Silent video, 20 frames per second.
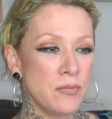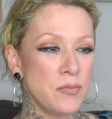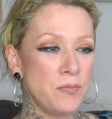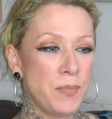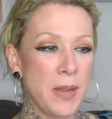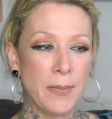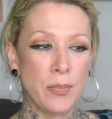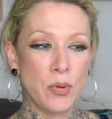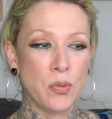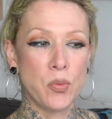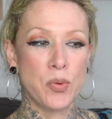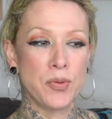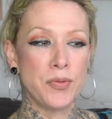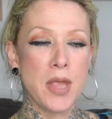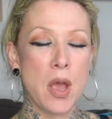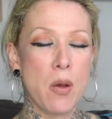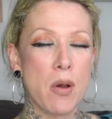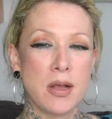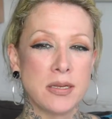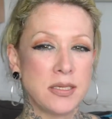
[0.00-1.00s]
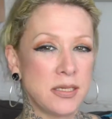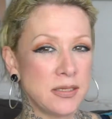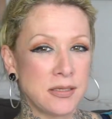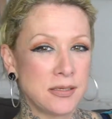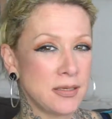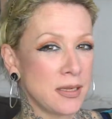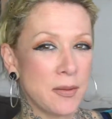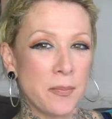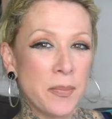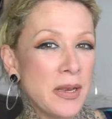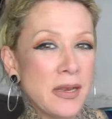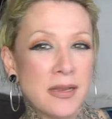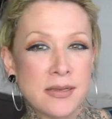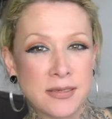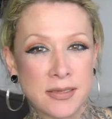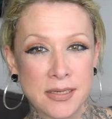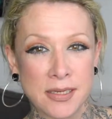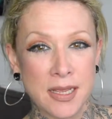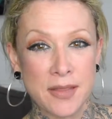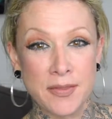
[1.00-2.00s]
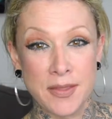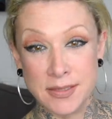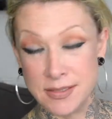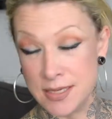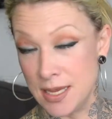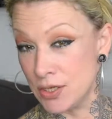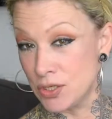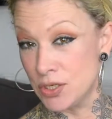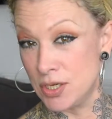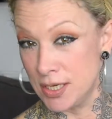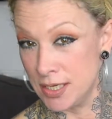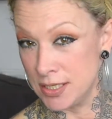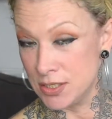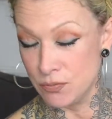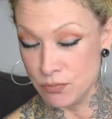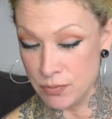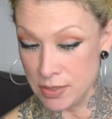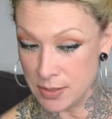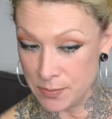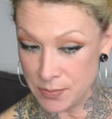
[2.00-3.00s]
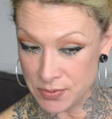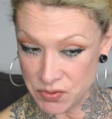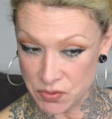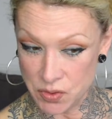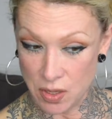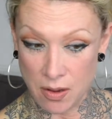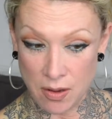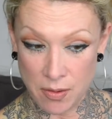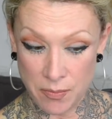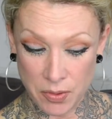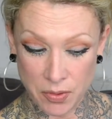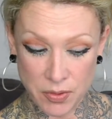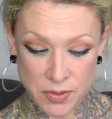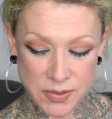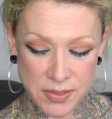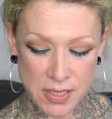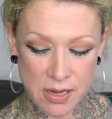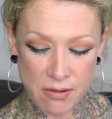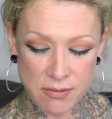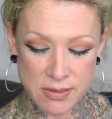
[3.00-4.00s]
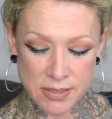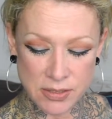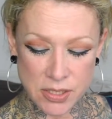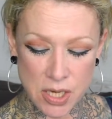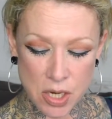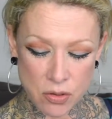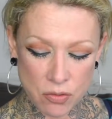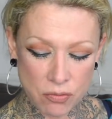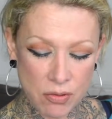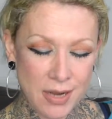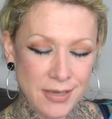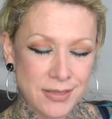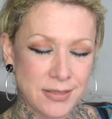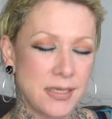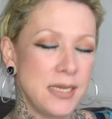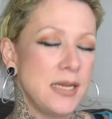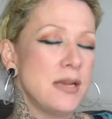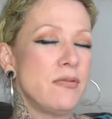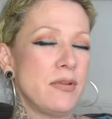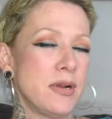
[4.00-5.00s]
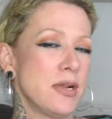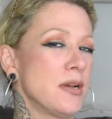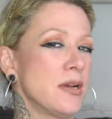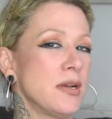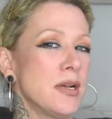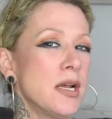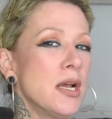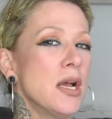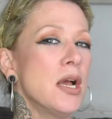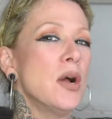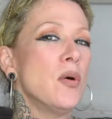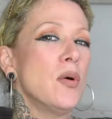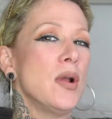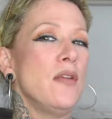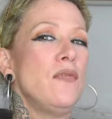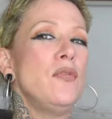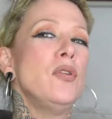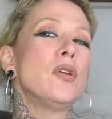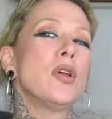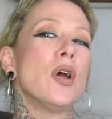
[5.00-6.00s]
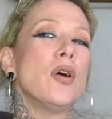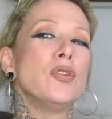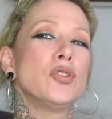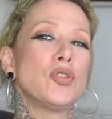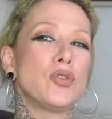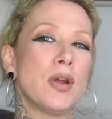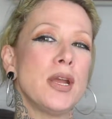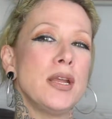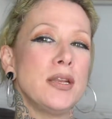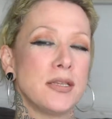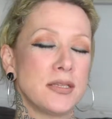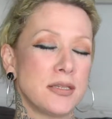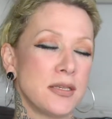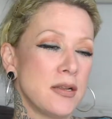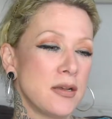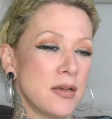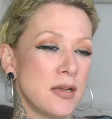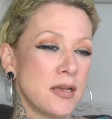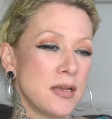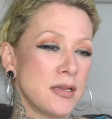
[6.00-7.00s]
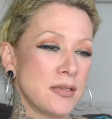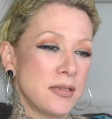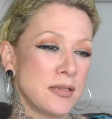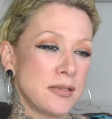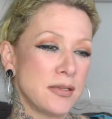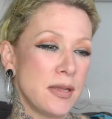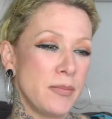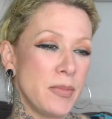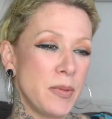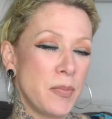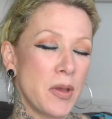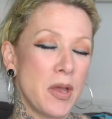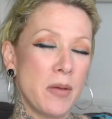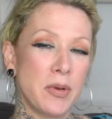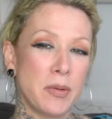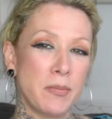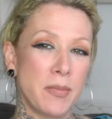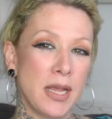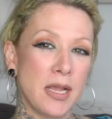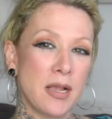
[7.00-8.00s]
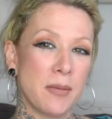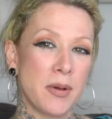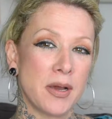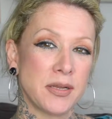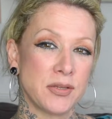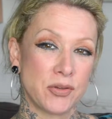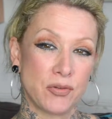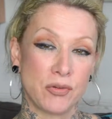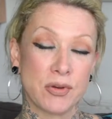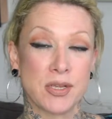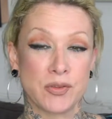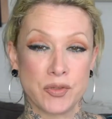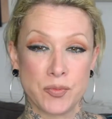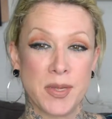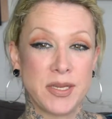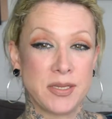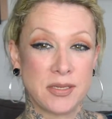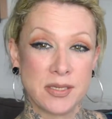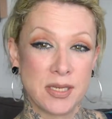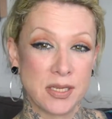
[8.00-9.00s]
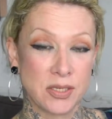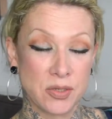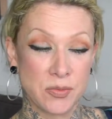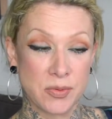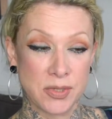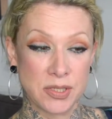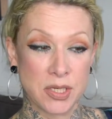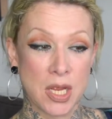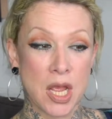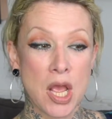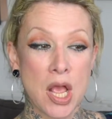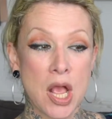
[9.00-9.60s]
People with no artistic ability, and it's really bizarre because there is no criteria. If you go and train as a semi-permanent makeup artist or a cosmetic tattooist,